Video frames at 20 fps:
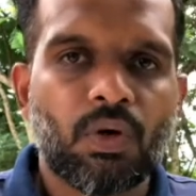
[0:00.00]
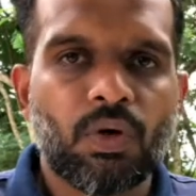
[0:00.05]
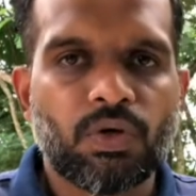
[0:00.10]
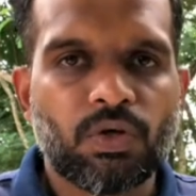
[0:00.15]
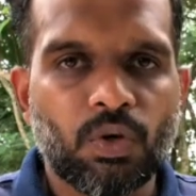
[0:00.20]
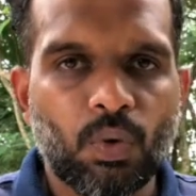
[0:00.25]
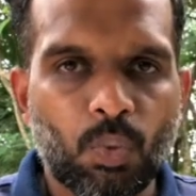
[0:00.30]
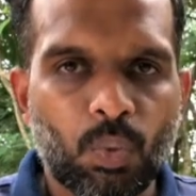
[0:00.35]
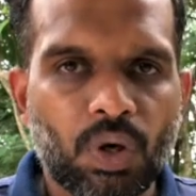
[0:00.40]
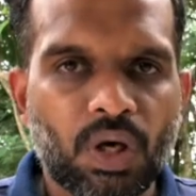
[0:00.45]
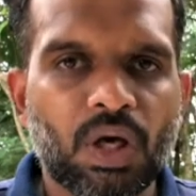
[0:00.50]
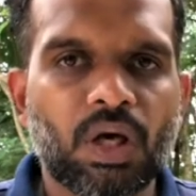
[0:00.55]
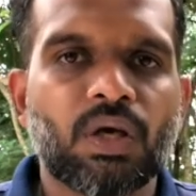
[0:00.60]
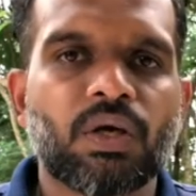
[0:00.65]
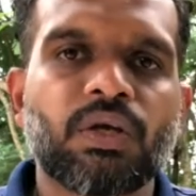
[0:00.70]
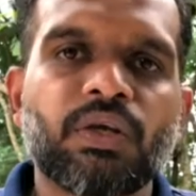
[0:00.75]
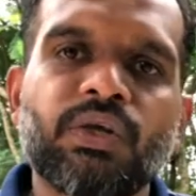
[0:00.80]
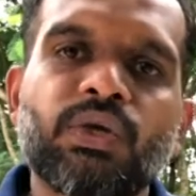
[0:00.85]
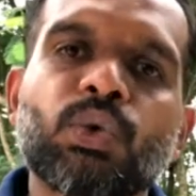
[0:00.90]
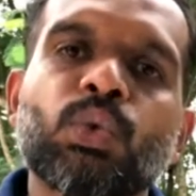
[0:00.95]
your work,
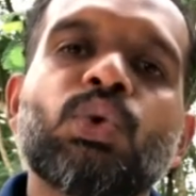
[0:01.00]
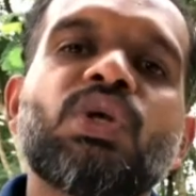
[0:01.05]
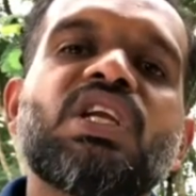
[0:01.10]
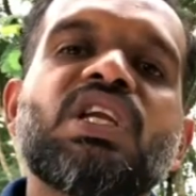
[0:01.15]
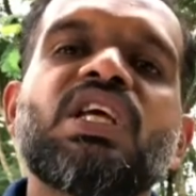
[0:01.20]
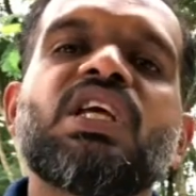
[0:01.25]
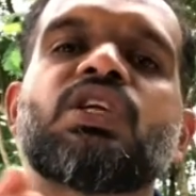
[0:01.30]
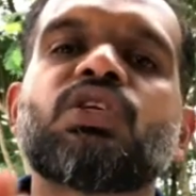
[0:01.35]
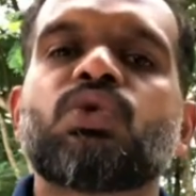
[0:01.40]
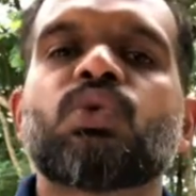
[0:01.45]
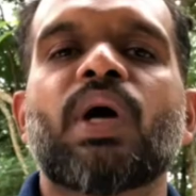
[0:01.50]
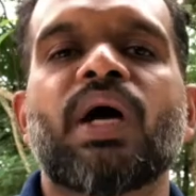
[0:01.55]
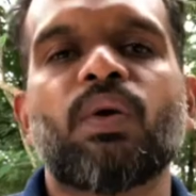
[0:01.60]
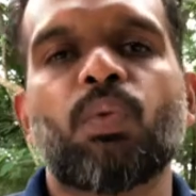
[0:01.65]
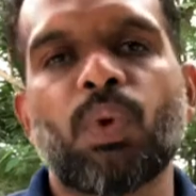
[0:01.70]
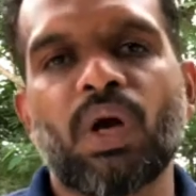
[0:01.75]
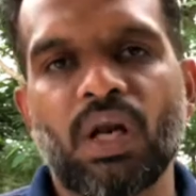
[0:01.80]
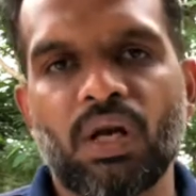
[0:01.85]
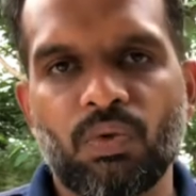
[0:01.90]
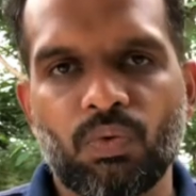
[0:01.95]
you need to add
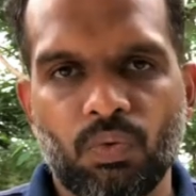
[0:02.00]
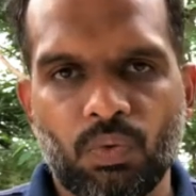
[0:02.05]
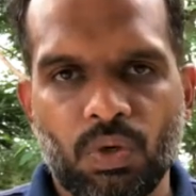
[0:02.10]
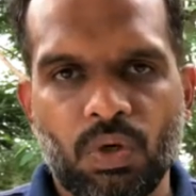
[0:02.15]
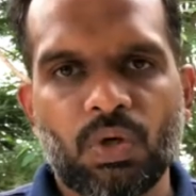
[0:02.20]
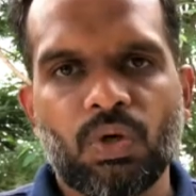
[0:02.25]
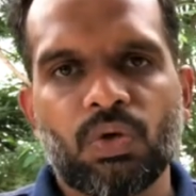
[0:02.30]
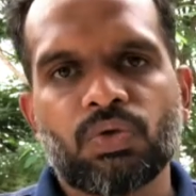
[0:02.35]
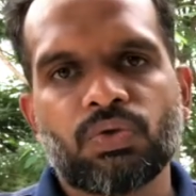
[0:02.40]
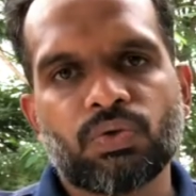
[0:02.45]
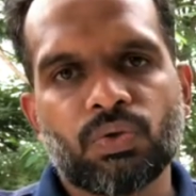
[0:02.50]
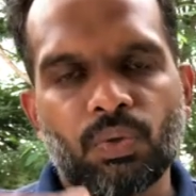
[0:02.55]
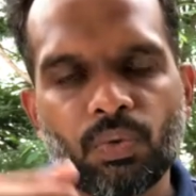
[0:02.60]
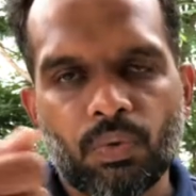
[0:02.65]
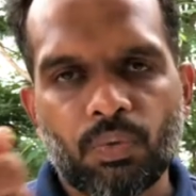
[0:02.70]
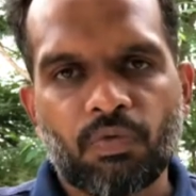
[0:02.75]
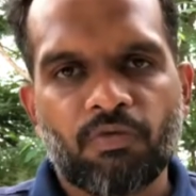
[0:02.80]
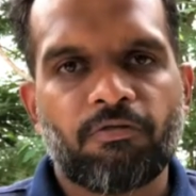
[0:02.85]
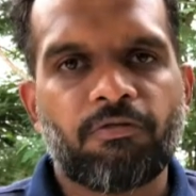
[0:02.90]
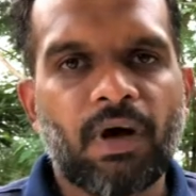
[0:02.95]
value. So
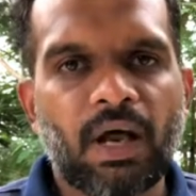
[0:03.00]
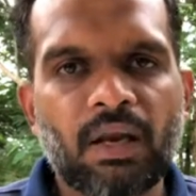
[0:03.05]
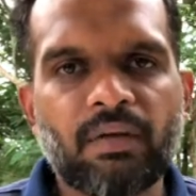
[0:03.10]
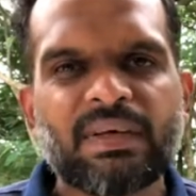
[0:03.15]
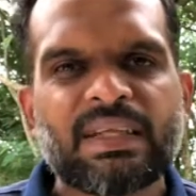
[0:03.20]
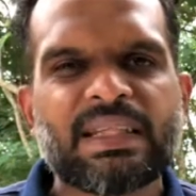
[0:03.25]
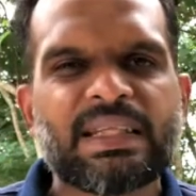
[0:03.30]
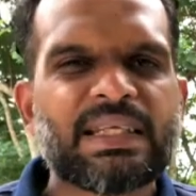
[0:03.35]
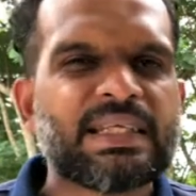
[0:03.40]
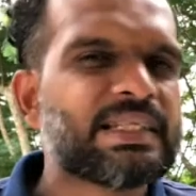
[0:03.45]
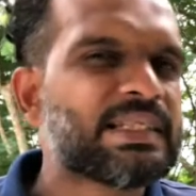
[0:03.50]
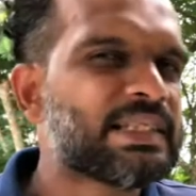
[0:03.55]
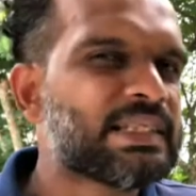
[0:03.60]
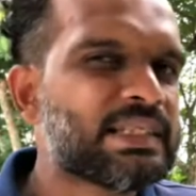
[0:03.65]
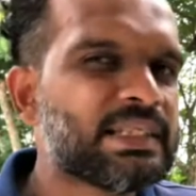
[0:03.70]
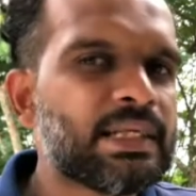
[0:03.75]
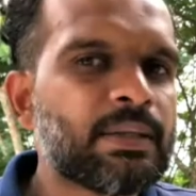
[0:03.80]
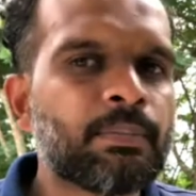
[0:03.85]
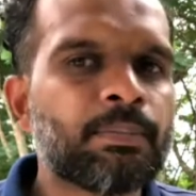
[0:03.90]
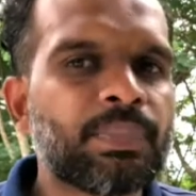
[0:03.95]
following this
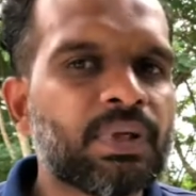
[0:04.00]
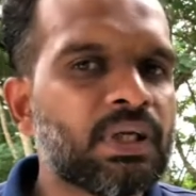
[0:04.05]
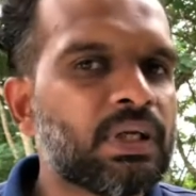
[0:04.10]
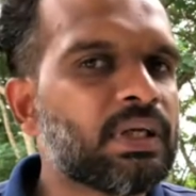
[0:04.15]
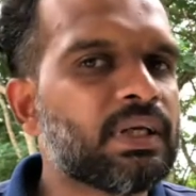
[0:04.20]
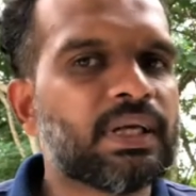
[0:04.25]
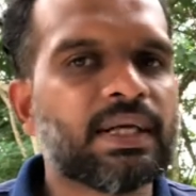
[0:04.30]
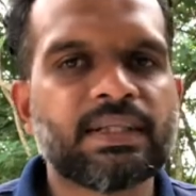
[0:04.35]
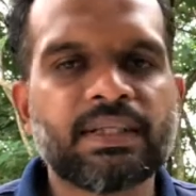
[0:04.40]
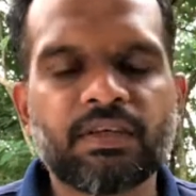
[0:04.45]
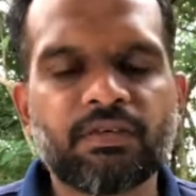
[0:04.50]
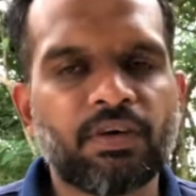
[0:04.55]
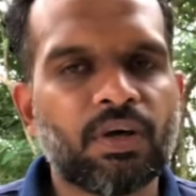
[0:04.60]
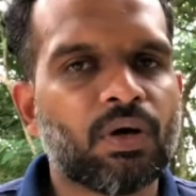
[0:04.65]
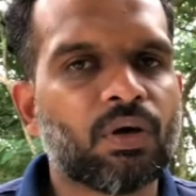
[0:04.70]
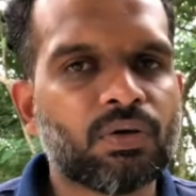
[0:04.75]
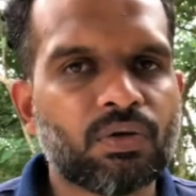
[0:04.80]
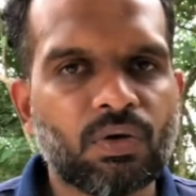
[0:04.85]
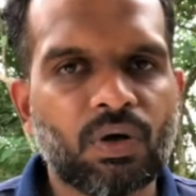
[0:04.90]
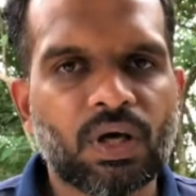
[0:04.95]
simple, nothing
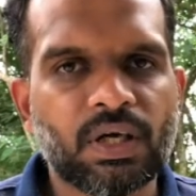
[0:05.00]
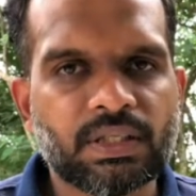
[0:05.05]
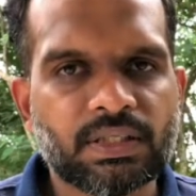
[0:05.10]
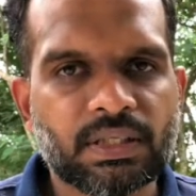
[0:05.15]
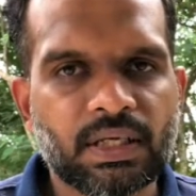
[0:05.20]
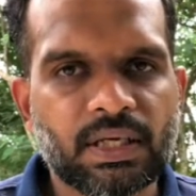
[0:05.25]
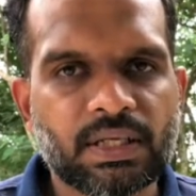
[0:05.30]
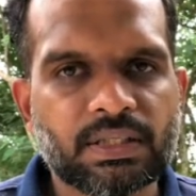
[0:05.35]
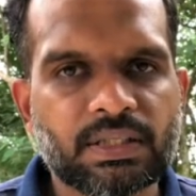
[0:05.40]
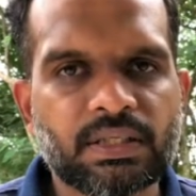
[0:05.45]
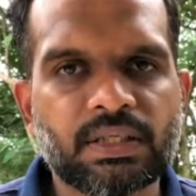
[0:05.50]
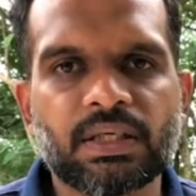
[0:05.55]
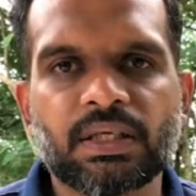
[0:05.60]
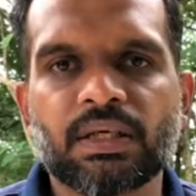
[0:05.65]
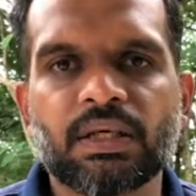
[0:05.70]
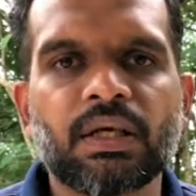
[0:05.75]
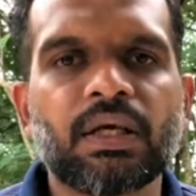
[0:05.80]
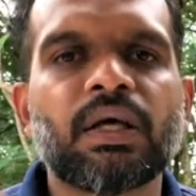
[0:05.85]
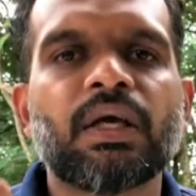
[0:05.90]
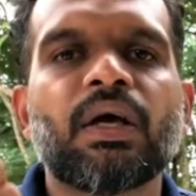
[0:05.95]
rocket science here,
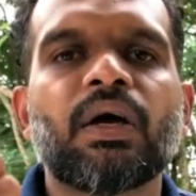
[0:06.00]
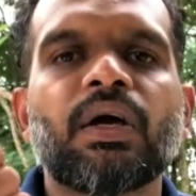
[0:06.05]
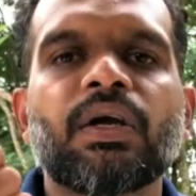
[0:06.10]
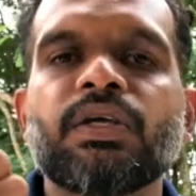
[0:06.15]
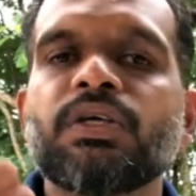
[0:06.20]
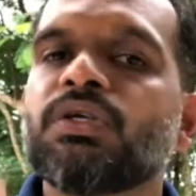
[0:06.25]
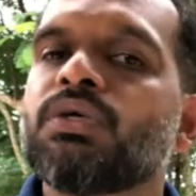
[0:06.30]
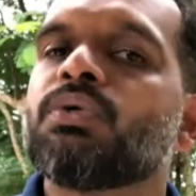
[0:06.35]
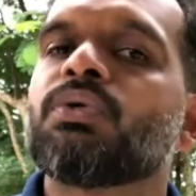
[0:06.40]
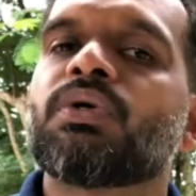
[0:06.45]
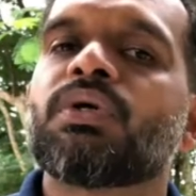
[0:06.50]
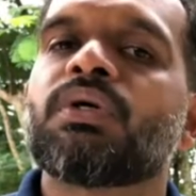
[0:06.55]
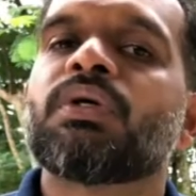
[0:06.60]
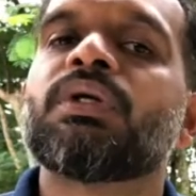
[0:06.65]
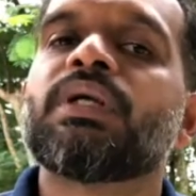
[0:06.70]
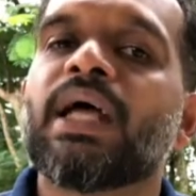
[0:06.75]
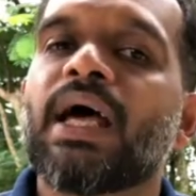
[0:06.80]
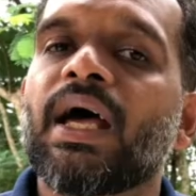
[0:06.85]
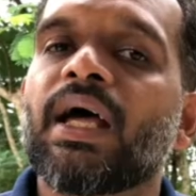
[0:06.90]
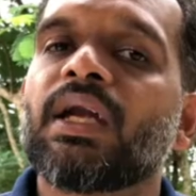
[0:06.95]
you could
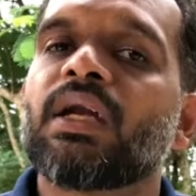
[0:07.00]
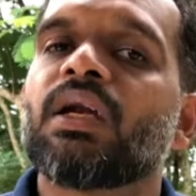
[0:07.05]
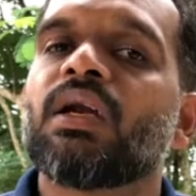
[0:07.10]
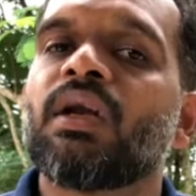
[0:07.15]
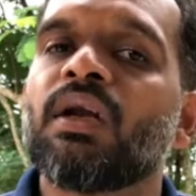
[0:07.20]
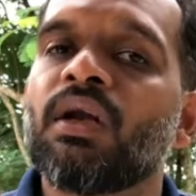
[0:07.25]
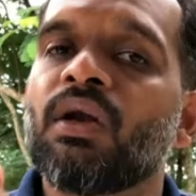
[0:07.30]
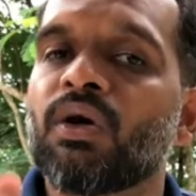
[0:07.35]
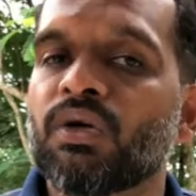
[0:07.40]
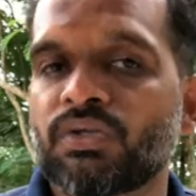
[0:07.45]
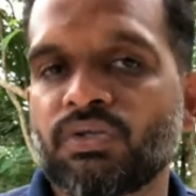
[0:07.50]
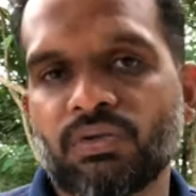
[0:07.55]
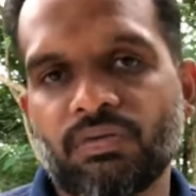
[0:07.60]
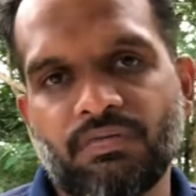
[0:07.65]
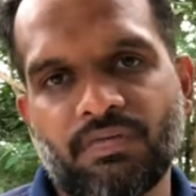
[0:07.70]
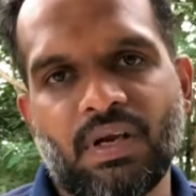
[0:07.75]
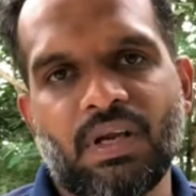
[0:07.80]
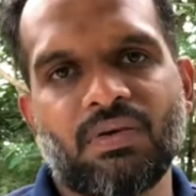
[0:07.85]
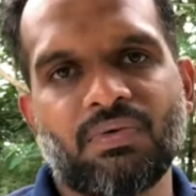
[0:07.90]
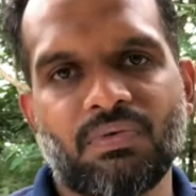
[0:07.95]
add lots of
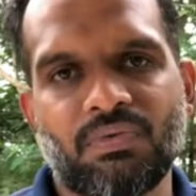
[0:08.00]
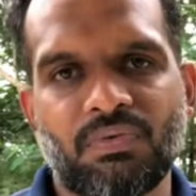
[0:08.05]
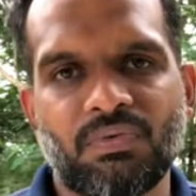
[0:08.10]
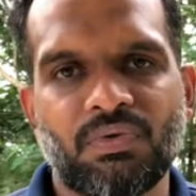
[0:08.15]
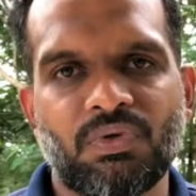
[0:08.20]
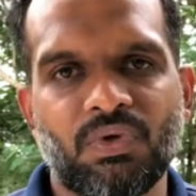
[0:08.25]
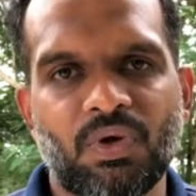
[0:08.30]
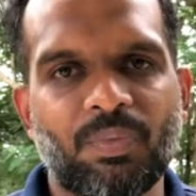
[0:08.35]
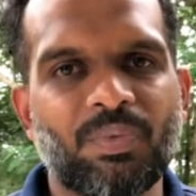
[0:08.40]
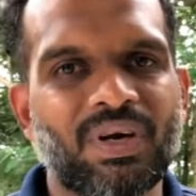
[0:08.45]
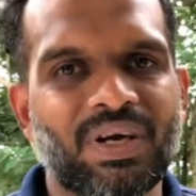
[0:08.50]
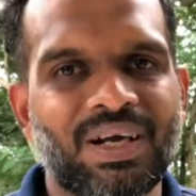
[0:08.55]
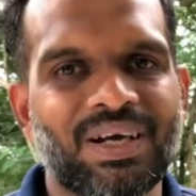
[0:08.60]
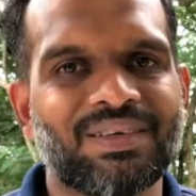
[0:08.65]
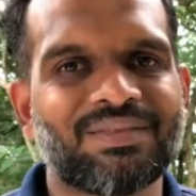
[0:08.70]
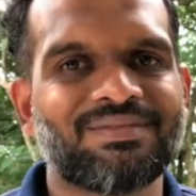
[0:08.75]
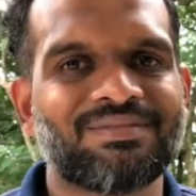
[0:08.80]
value to your product.